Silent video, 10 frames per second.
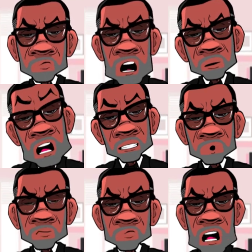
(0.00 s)
You're not the
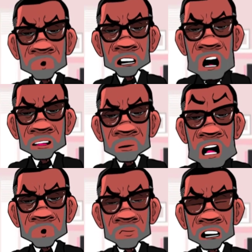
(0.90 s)
dominant alpha
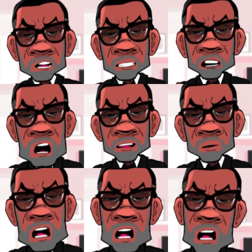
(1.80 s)
male or the super
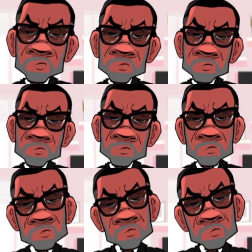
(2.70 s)
select guy.
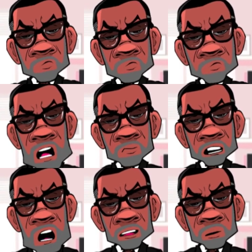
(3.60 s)
The only
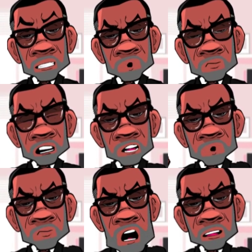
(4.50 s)
way you're going to
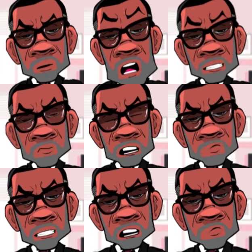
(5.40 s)
end up becoming
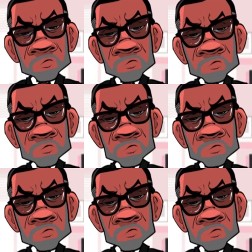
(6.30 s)
pre-select